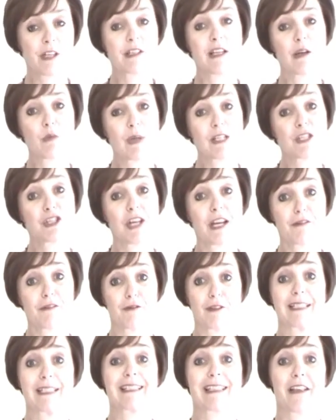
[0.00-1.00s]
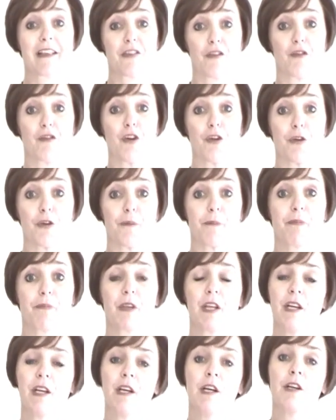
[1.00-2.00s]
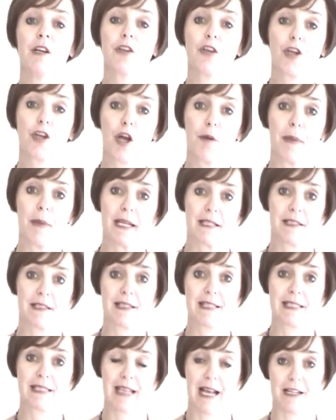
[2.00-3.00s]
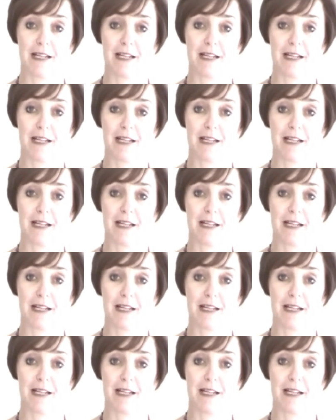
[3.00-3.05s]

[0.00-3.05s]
Now, once you have reset the room, you go back to this